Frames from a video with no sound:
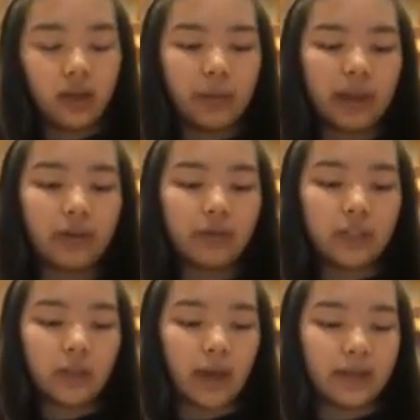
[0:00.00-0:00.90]
By the way, when
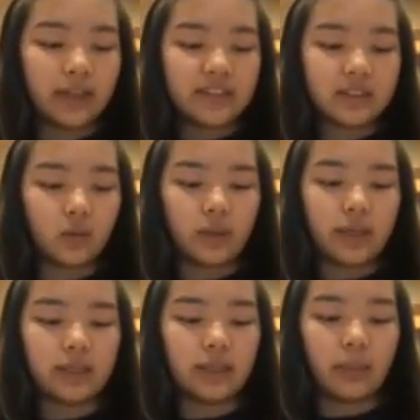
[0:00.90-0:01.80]
your patty is
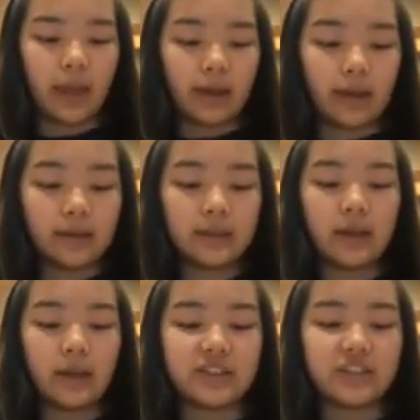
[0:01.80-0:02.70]
cooling in the pan
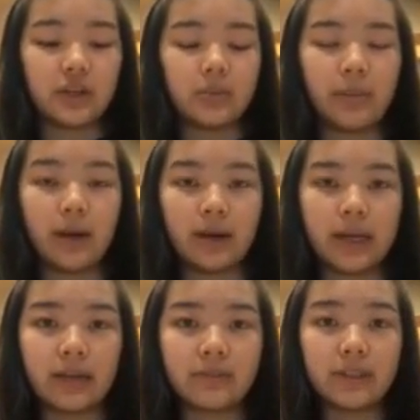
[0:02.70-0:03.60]
as you're
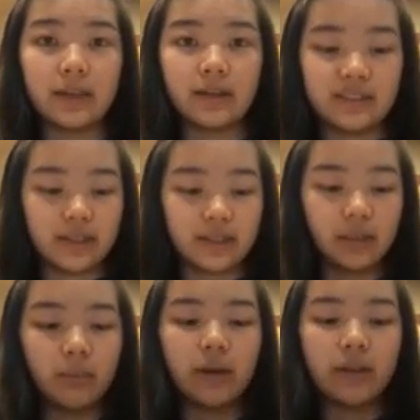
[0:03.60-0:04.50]
preparing everything else, like the
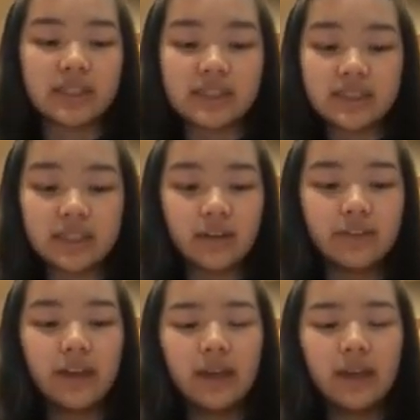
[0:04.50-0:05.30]
buns and stuff,